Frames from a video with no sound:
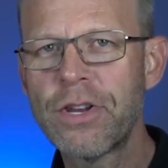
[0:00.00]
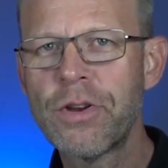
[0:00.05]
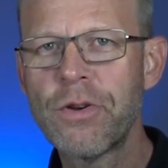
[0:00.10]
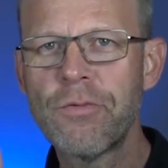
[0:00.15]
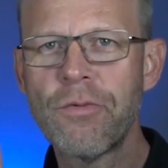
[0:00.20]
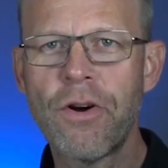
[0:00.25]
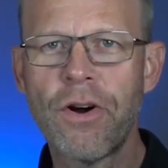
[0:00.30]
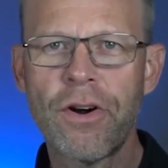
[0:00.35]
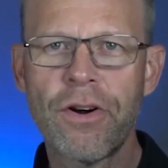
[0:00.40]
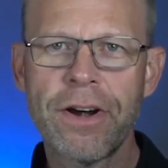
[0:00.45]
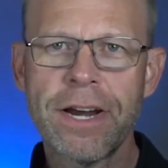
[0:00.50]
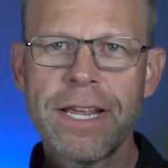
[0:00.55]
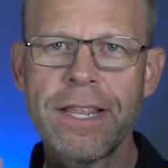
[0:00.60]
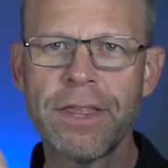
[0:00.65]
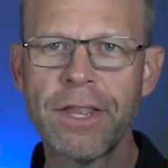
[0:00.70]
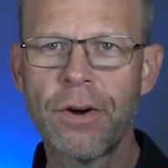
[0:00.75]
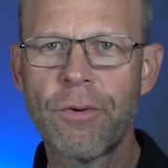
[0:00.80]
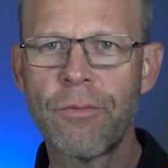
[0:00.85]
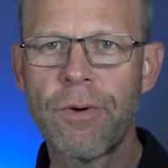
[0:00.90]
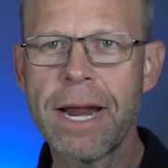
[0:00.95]
You are
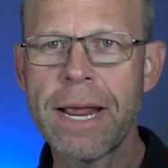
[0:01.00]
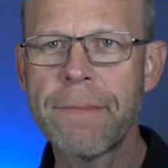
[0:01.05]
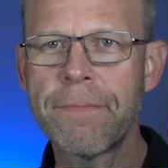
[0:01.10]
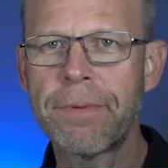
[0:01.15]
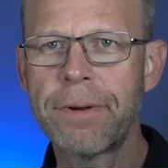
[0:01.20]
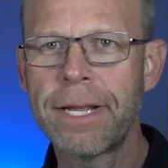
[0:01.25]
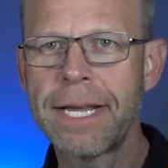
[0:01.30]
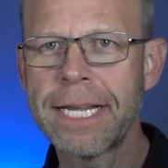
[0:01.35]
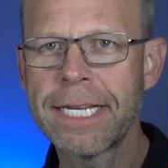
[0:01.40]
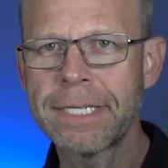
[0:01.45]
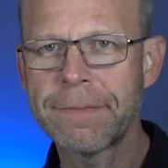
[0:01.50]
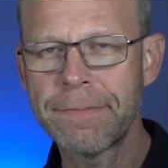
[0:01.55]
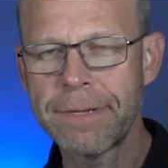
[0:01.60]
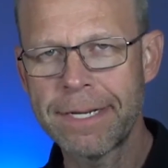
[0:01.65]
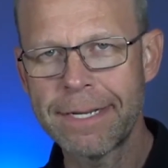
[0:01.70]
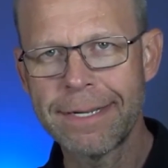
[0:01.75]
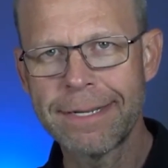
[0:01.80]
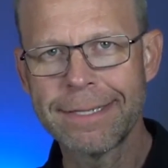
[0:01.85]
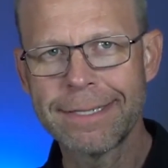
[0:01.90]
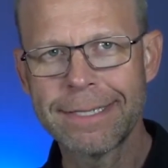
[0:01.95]
in the right place
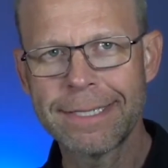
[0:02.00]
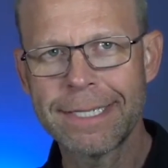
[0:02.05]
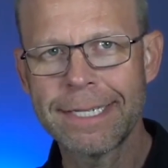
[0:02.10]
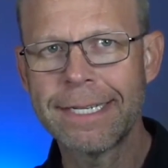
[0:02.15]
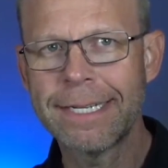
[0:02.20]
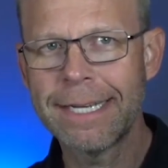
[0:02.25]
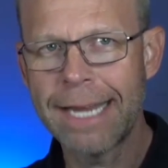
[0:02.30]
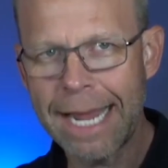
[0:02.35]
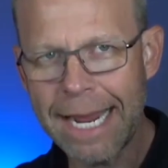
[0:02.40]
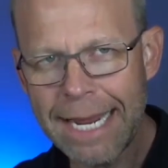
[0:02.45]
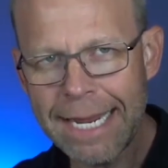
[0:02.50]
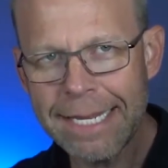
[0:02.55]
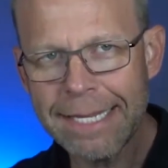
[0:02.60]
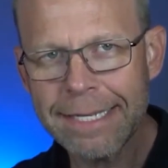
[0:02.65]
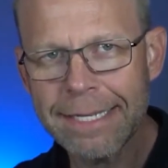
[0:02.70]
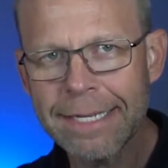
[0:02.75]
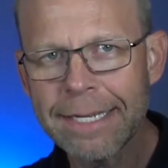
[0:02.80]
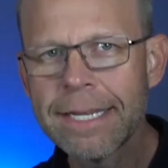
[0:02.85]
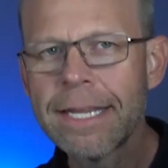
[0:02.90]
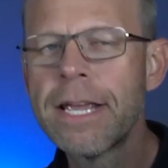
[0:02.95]
because
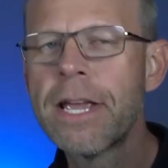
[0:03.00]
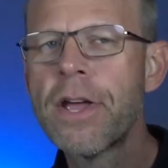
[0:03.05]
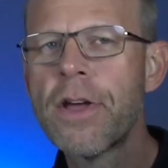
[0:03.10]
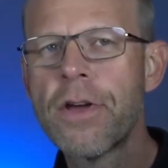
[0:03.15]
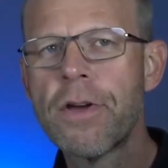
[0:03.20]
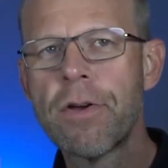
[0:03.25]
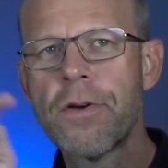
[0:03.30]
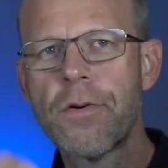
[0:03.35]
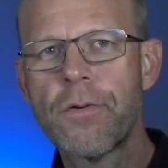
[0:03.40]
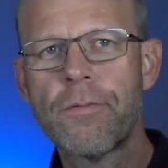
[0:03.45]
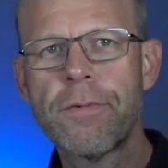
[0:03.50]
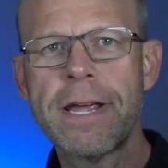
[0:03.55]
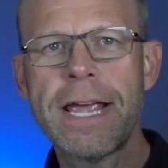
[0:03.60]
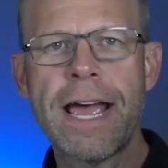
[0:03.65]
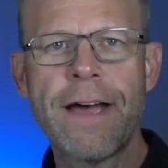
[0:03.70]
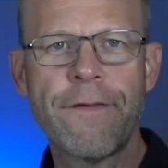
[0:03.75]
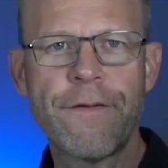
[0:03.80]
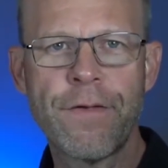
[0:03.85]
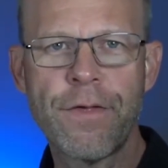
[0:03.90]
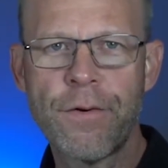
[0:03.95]
tonight we
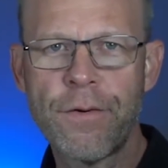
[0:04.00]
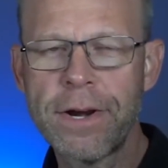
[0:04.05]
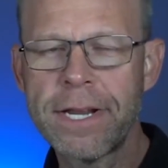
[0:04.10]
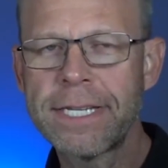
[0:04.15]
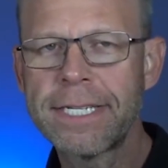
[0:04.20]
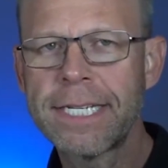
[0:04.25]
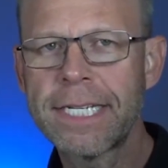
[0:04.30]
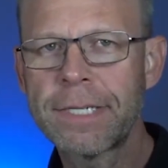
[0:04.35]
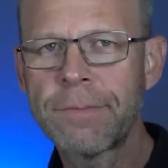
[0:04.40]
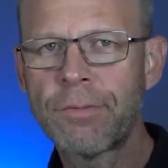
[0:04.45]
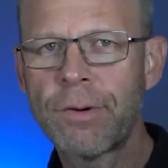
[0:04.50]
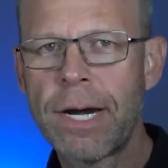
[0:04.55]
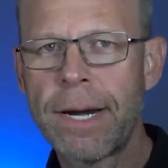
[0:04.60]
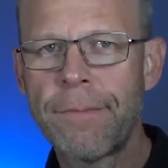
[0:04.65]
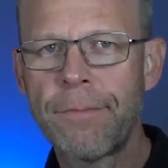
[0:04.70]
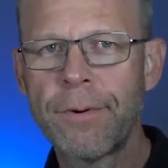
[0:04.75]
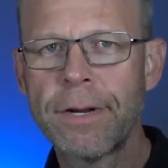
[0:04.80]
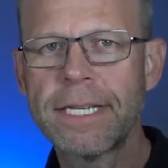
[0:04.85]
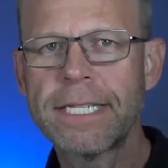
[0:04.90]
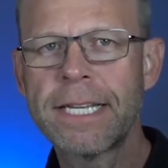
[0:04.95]
have 36
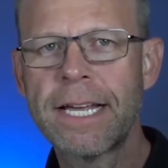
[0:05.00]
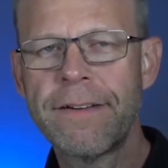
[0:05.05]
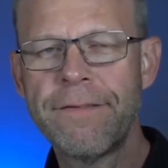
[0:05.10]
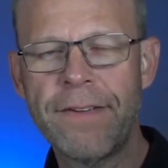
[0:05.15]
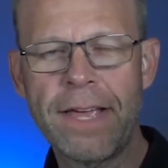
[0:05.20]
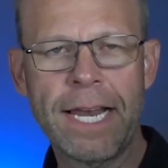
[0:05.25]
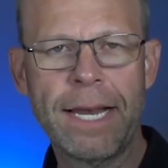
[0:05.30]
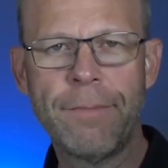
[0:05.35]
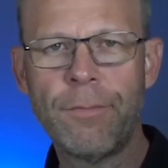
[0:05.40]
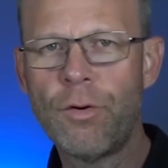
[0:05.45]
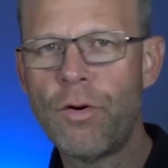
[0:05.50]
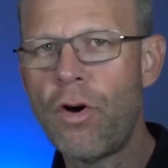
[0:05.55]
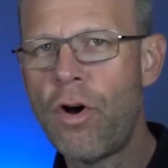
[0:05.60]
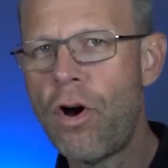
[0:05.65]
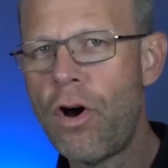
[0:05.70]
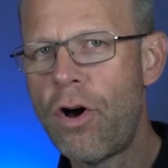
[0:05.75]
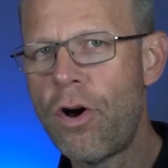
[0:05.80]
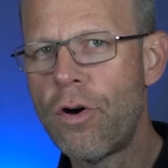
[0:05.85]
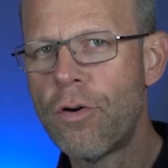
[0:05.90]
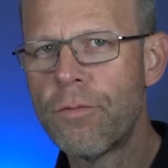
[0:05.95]
properties available,
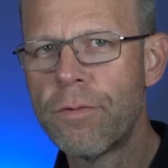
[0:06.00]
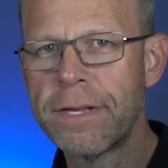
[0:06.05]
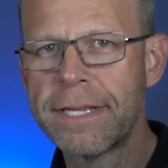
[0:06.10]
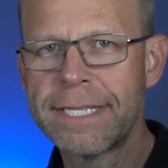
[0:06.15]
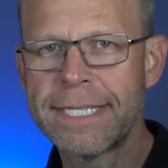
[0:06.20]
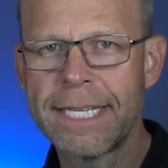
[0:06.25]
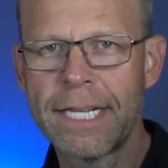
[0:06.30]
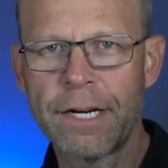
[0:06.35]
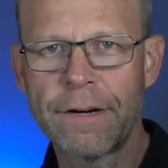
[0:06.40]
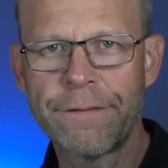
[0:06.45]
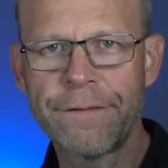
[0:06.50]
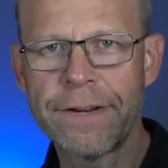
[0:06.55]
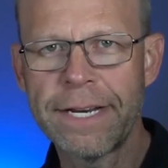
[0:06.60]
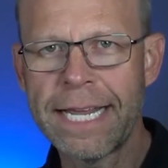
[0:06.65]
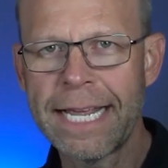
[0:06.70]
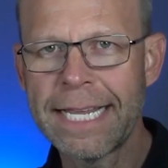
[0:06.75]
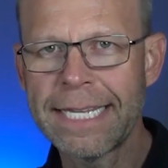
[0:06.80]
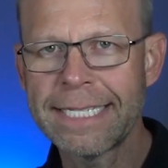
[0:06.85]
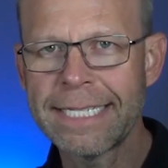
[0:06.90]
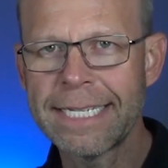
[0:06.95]
all with seller
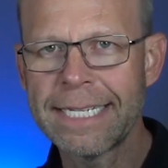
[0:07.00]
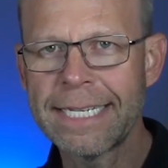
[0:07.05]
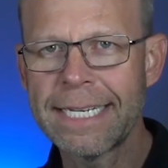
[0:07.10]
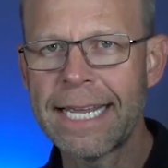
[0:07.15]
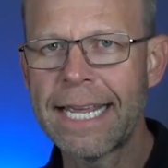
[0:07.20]
financing.